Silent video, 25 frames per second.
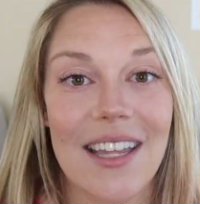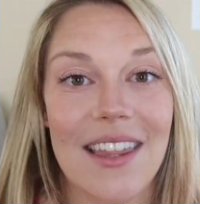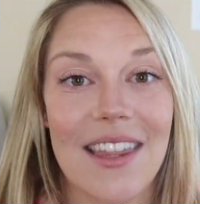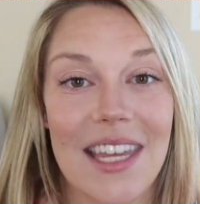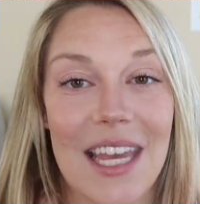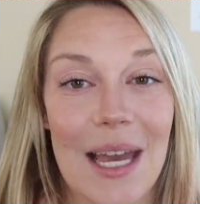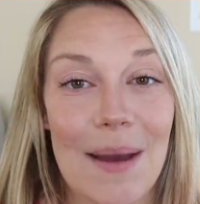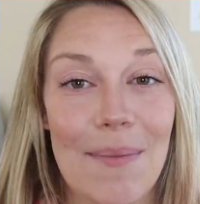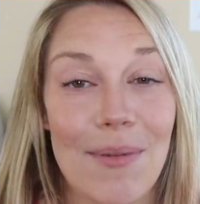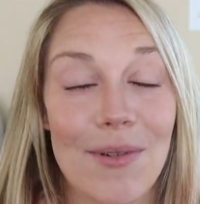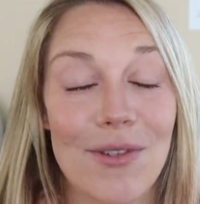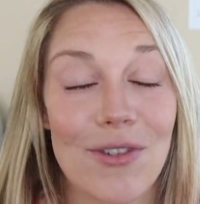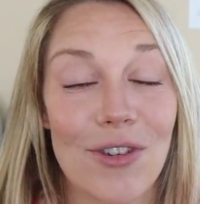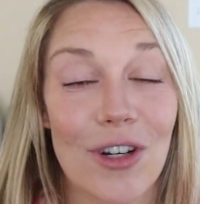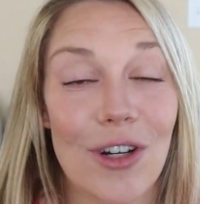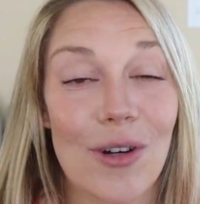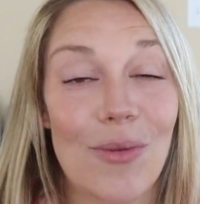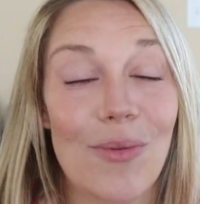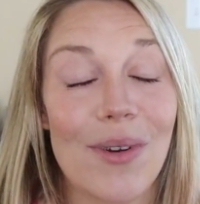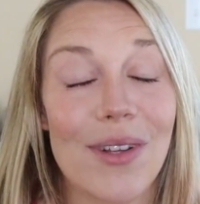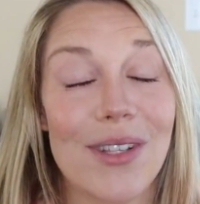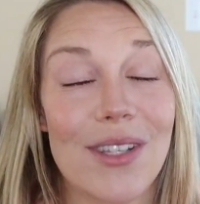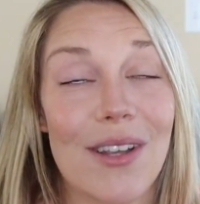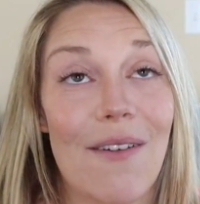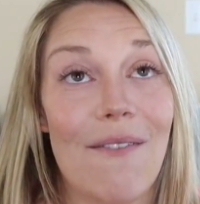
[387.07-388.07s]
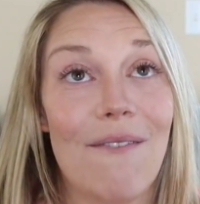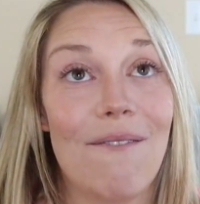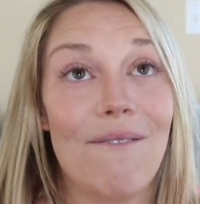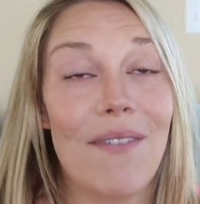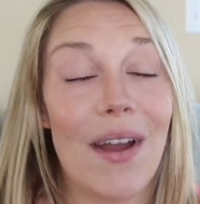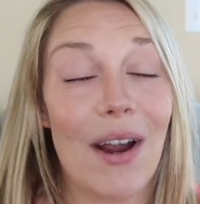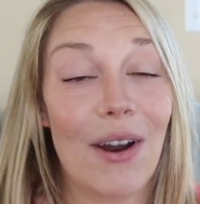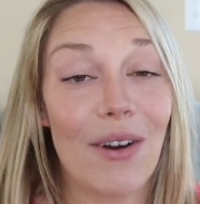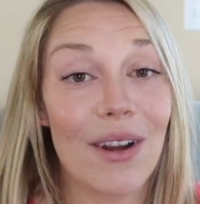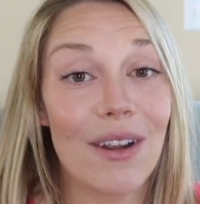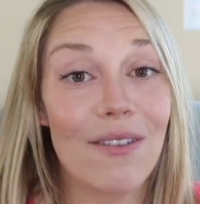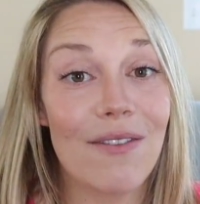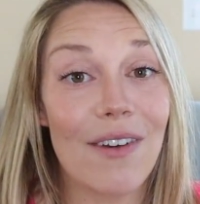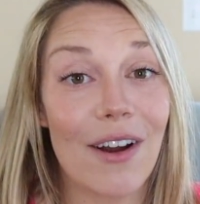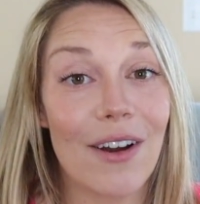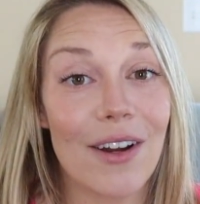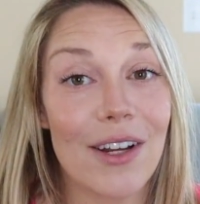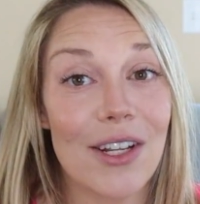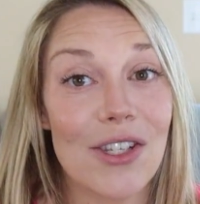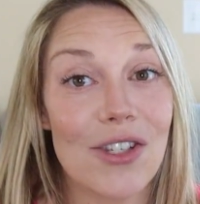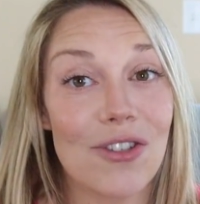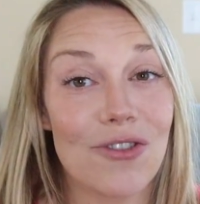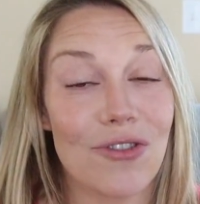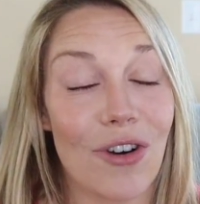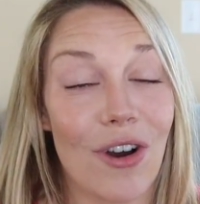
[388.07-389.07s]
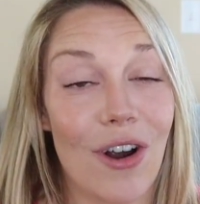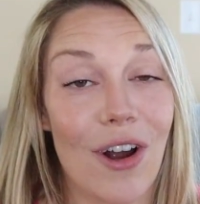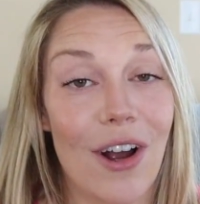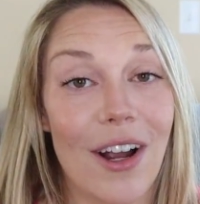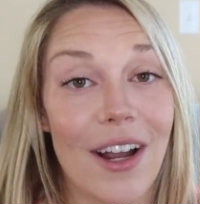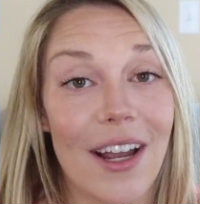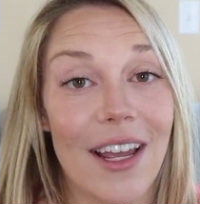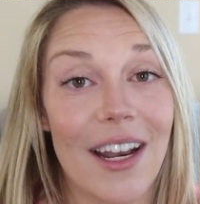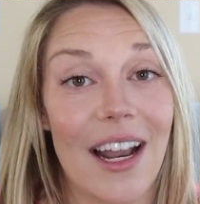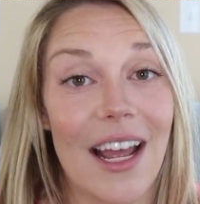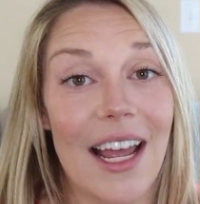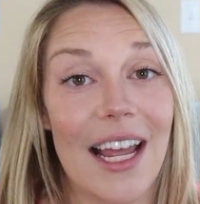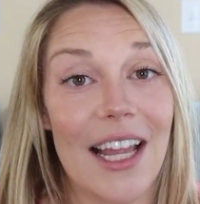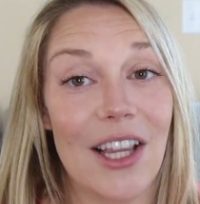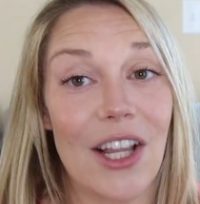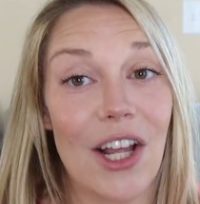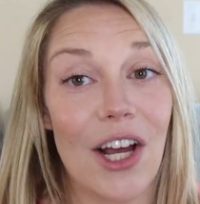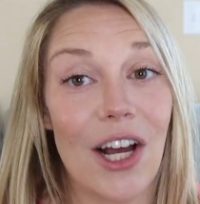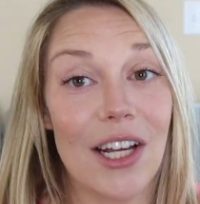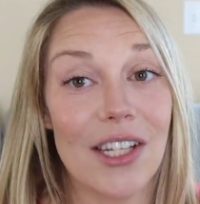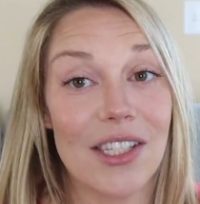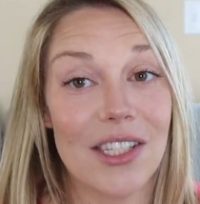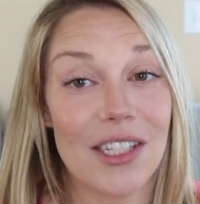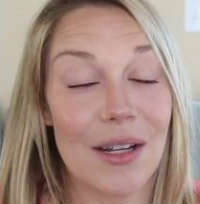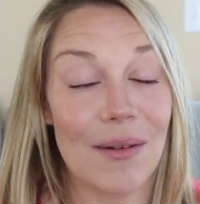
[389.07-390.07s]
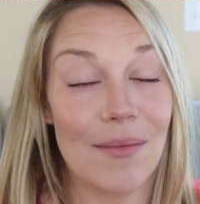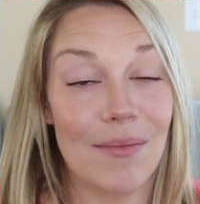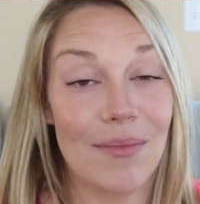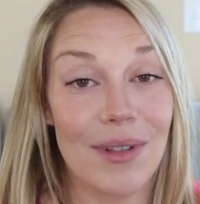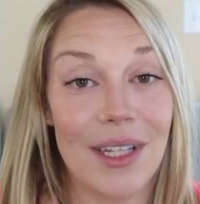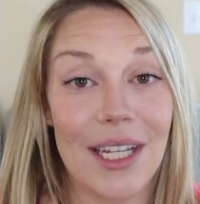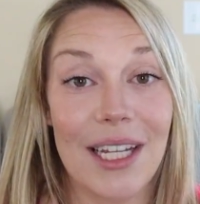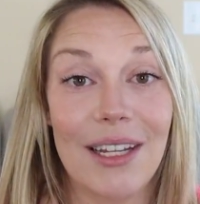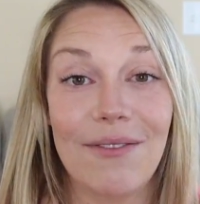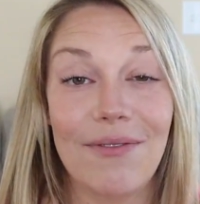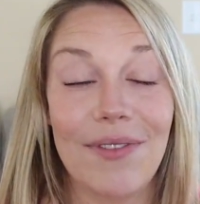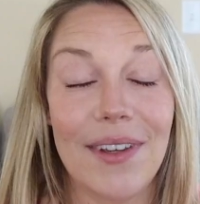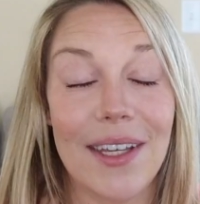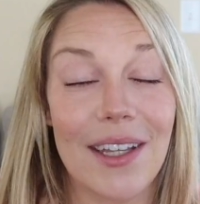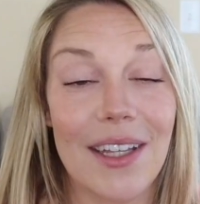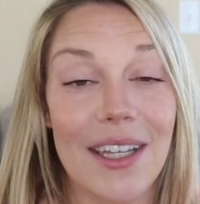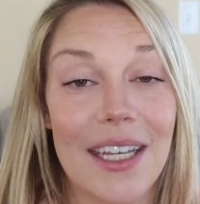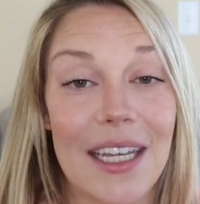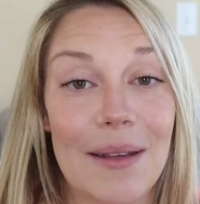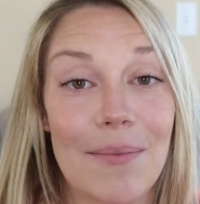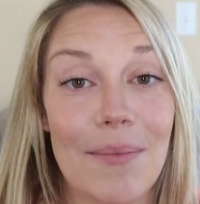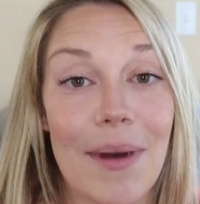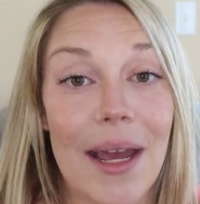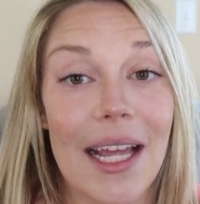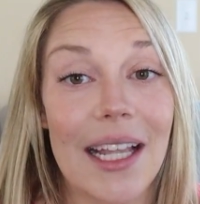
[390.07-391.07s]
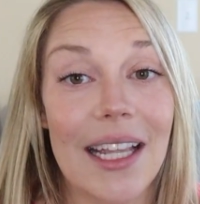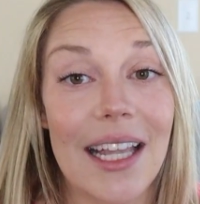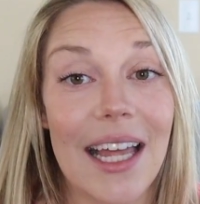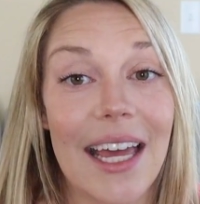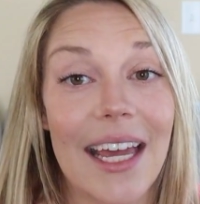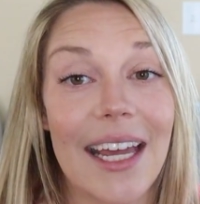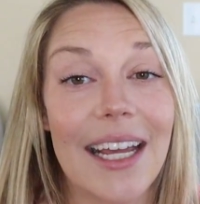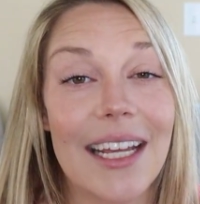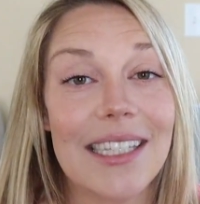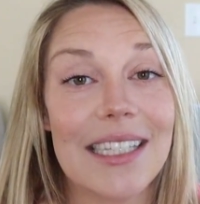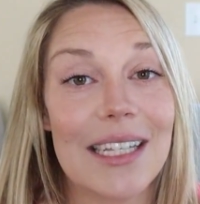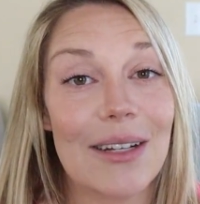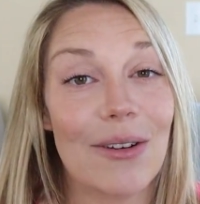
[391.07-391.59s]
The epidural was very, very strong, and I lost complete feeling in my legs.